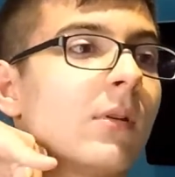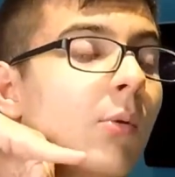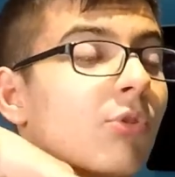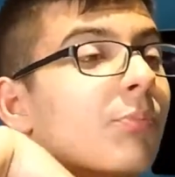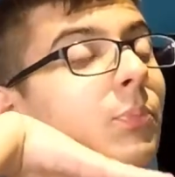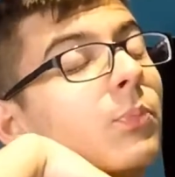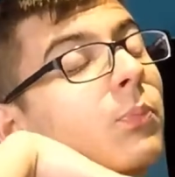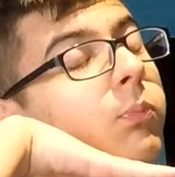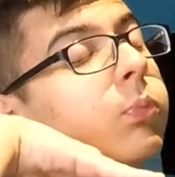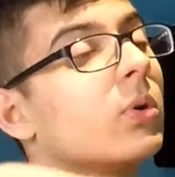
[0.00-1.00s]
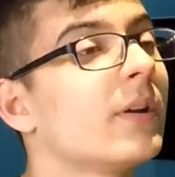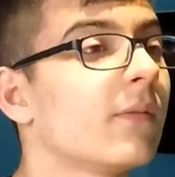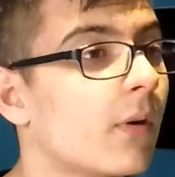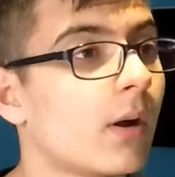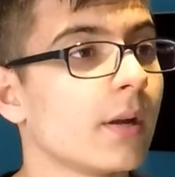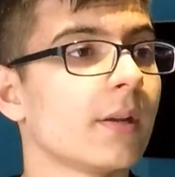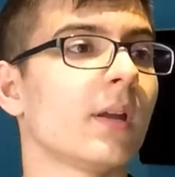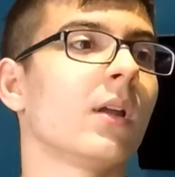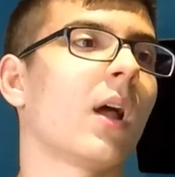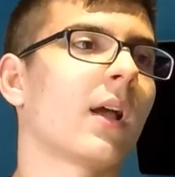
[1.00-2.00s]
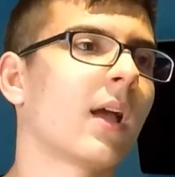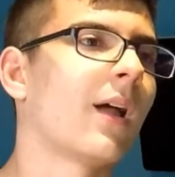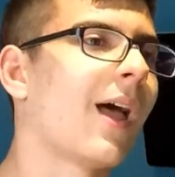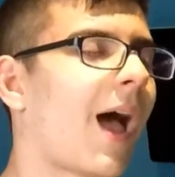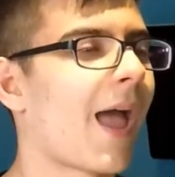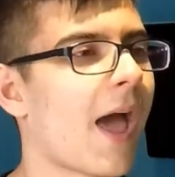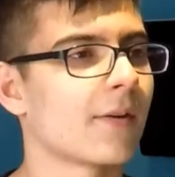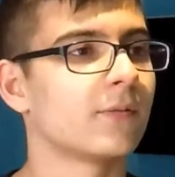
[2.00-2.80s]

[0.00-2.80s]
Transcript: it was pretty fun. I had